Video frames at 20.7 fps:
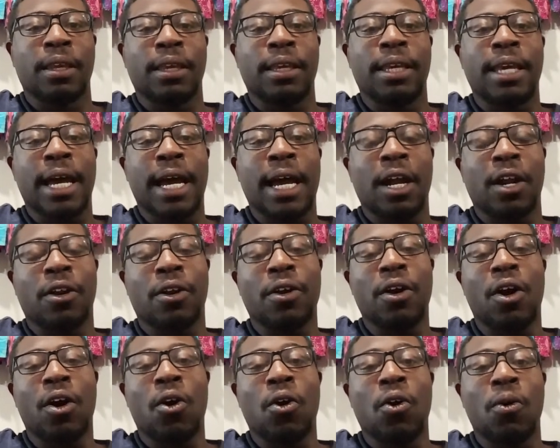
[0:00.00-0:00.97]
got her
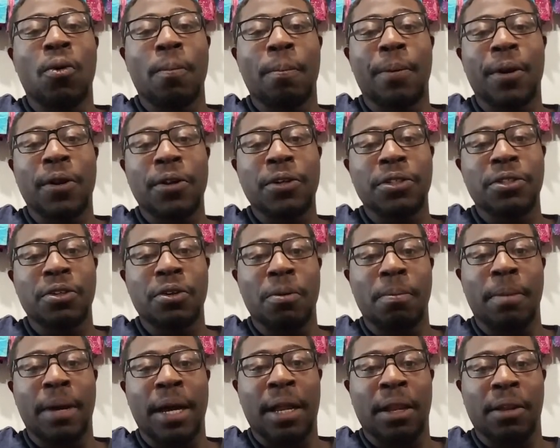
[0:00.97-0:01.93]
own personal
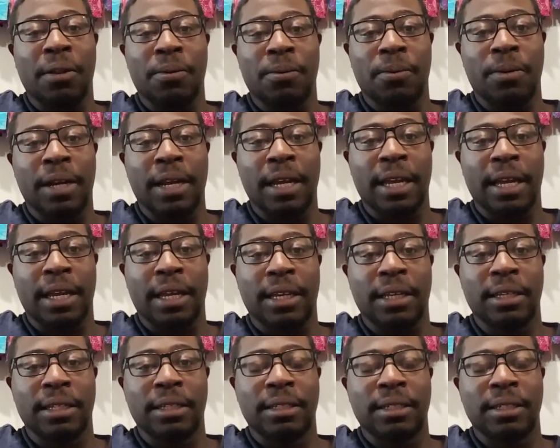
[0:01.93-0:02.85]
bottle of wine,